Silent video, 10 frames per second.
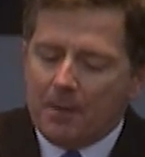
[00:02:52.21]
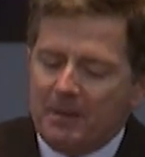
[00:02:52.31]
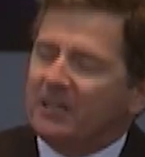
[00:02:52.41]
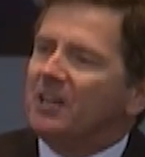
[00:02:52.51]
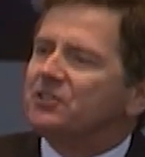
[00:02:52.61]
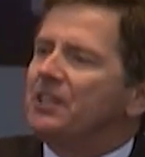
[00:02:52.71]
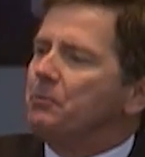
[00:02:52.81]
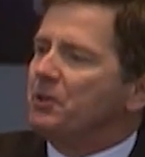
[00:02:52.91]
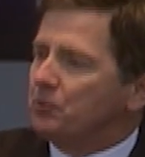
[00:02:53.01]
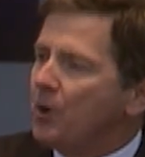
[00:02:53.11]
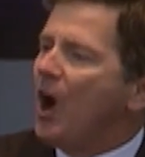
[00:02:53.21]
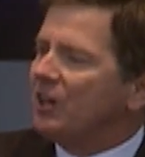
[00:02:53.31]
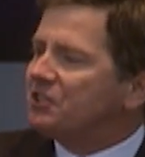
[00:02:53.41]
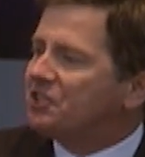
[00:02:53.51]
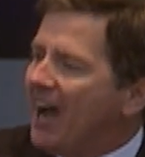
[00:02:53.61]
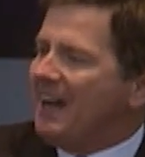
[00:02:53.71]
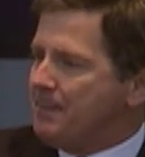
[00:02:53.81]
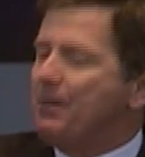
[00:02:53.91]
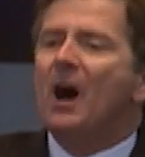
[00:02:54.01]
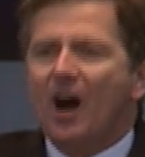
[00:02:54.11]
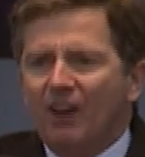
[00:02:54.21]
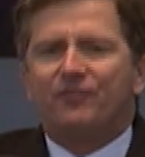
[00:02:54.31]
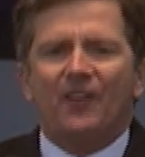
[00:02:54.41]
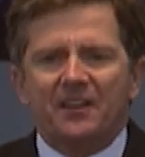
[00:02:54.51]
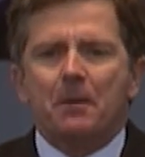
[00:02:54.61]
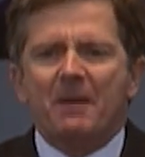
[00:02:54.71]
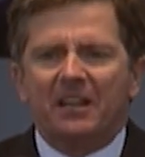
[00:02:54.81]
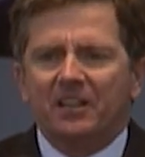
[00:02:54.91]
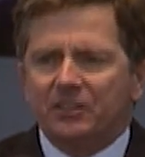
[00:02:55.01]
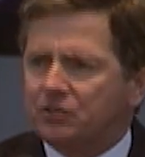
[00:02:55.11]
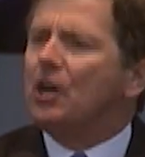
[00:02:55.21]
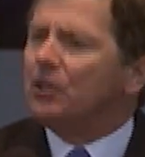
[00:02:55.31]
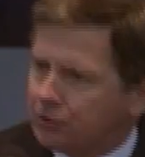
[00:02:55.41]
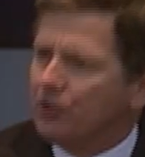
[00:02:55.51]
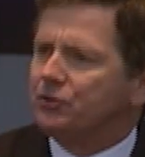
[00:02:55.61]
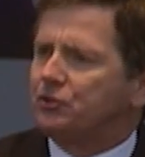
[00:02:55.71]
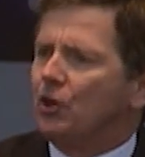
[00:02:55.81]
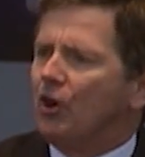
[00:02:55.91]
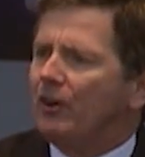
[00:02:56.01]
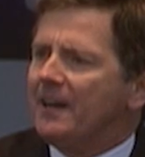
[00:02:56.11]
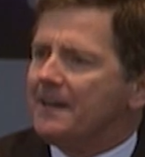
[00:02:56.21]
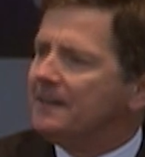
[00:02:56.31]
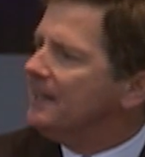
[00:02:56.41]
because they were the wrong type of fundamentalist. True story.